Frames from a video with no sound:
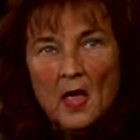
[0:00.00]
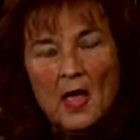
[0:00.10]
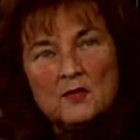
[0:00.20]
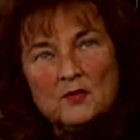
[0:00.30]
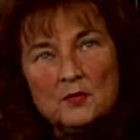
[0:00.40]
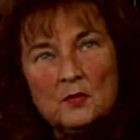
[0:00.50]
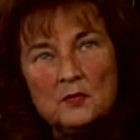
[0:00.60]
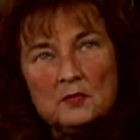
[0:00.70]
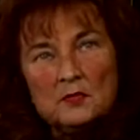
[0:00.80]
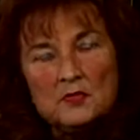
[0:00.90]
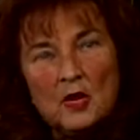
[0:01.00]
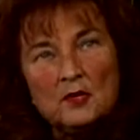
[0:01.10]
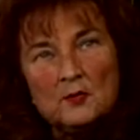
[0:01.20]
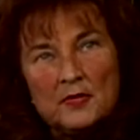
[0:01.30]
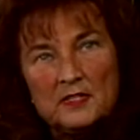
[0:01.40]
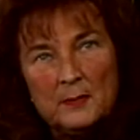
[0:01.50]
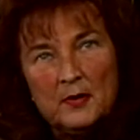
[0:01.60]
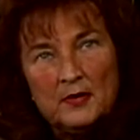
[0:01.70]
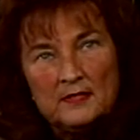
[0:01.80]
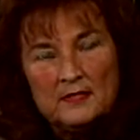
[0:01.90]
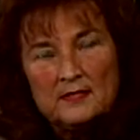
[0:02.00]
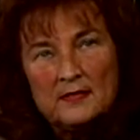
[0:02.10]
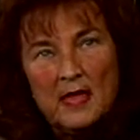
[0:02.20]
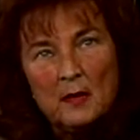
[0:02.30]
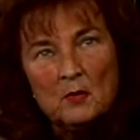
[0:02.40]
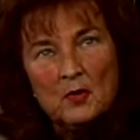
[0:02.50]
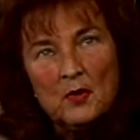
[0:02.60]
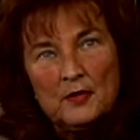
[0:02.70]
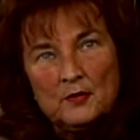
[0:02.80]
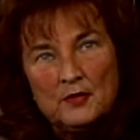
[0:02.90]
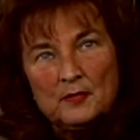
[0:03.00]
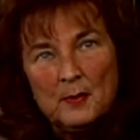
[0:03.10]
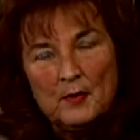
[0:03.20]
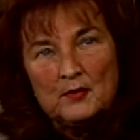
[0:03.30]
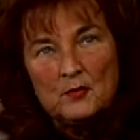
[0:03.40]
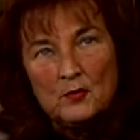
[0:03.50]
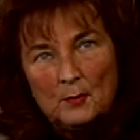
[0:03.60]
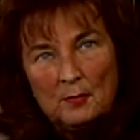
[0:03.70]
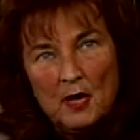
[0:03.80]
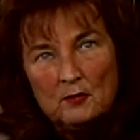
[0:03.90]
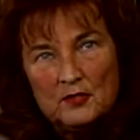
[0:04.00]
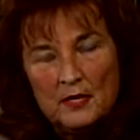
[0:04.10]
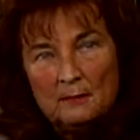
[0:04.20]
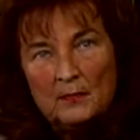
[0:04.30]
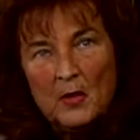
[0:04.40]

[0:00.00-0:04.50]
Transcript: As you start to experience this game, you're going to experience group coaching,